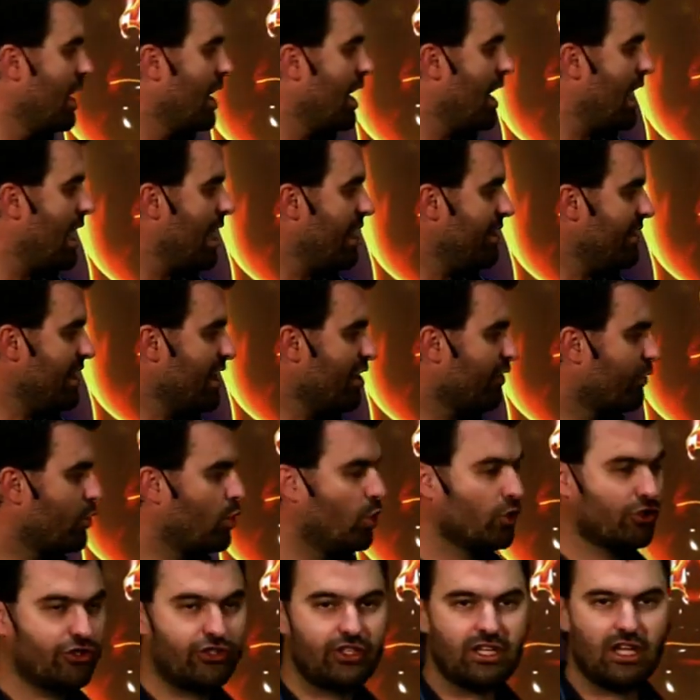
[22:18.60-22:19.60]
uh, then, of
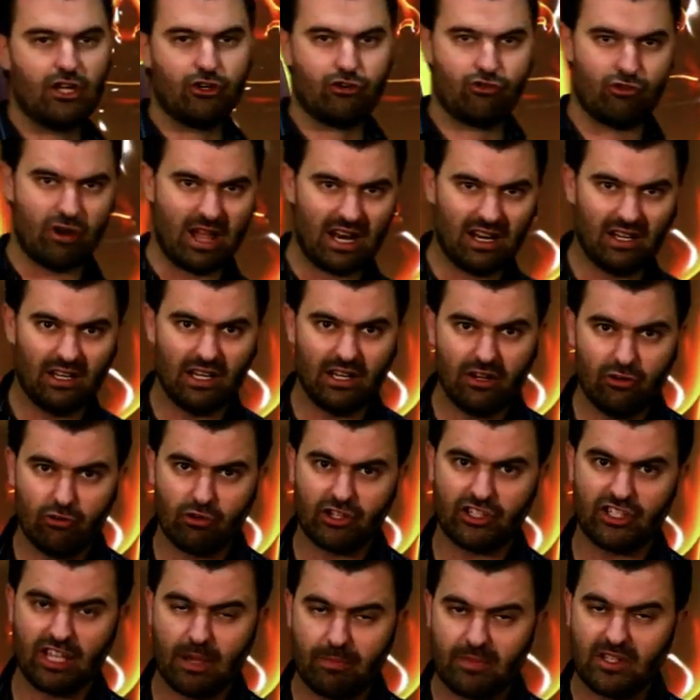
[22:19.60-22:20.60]
course, the adrenaline
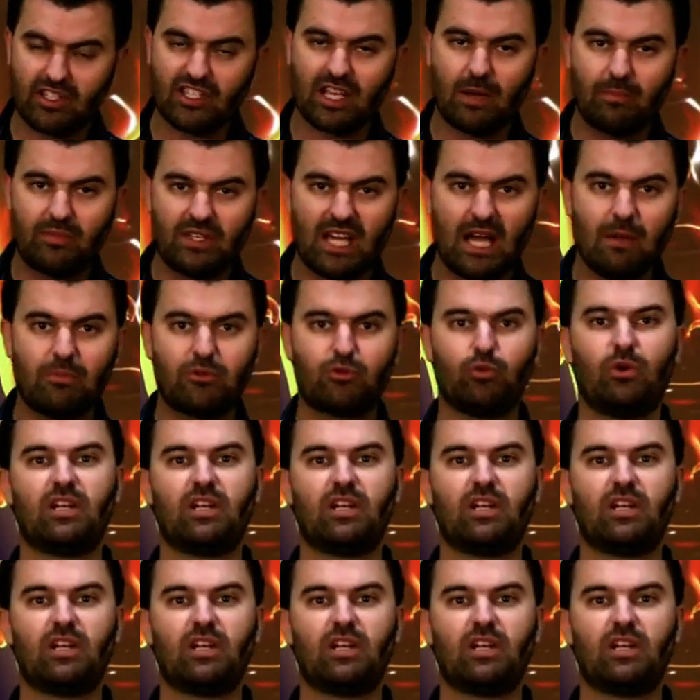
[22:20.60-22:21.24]
receptor subtypes.